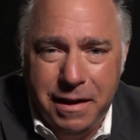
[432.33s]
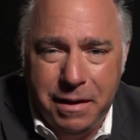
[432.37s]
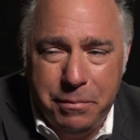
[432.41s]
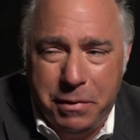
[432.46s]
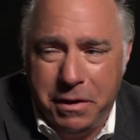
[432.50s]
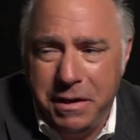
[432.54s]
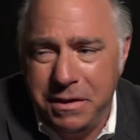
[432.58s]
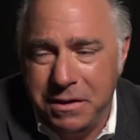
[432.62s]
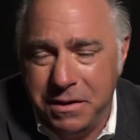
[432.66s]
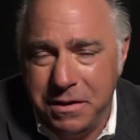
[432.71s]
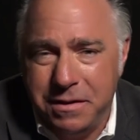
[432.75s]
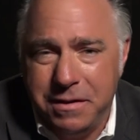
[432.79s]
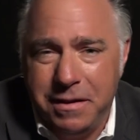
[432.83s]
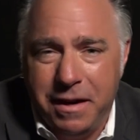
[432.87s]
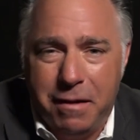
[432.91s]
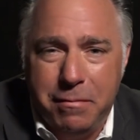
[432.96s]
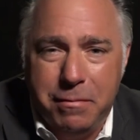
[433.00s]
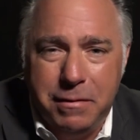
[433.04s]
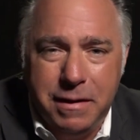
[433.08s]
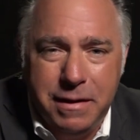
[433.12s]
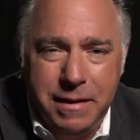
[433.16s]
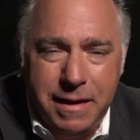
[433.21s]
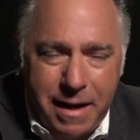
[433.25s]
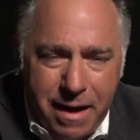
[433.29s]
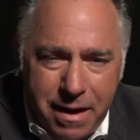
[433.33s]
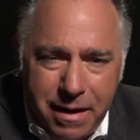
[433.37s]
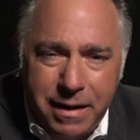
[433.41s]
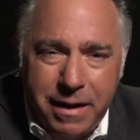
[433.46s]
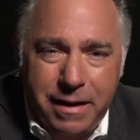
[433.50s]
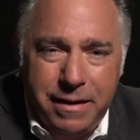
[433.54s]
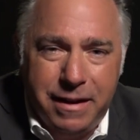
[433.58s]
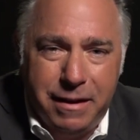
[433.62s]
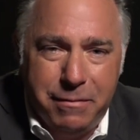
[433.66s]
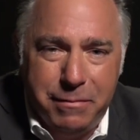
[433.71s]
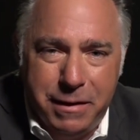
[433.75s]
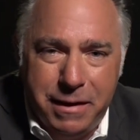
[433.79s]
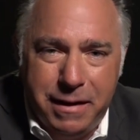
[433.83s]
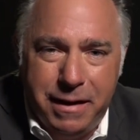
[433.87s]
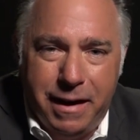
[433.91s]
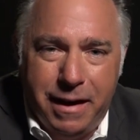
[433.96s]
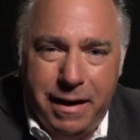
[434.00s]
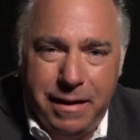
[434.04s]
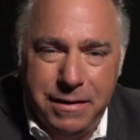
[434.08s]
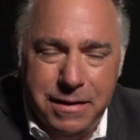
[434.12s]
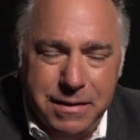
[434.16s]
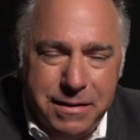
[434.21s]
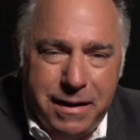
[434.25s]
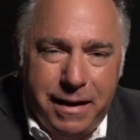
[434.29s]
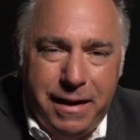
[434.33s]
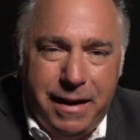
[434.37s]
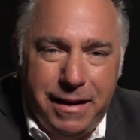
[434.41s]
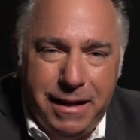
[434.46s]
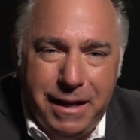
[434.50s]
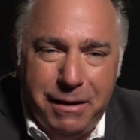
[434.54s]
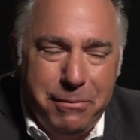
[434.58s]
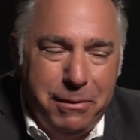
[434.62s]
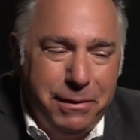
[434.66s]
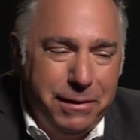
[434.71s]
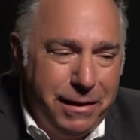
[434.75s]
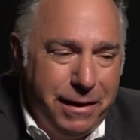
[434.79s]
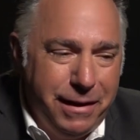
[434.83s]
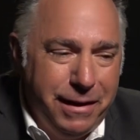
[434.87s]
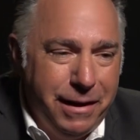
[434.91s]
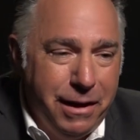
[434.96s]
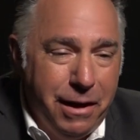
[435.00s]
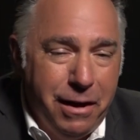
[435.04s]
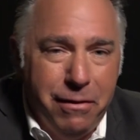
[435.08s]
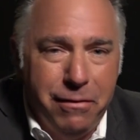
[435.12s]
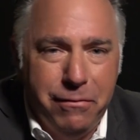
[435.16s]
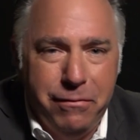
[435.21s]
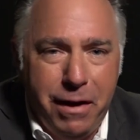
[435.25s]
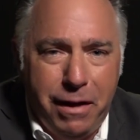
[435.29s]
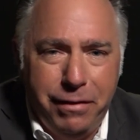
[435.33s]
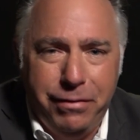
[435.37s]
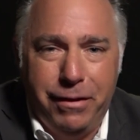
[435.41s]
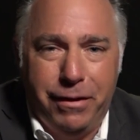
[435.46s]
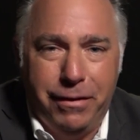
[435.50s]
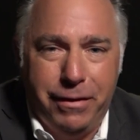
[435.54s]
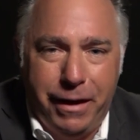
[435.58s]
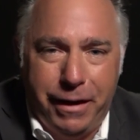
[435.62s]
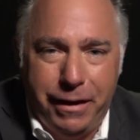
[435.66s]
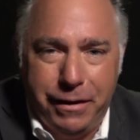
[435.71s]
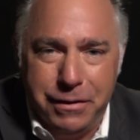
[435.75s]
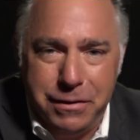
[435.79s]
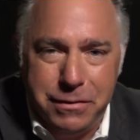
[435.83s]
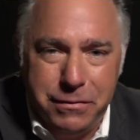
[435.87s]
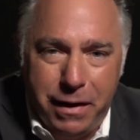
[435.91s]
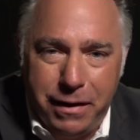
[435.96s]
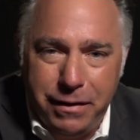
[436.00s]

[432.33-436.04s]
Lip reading: but he's just doubling down on them again, just like he did with the ventilators.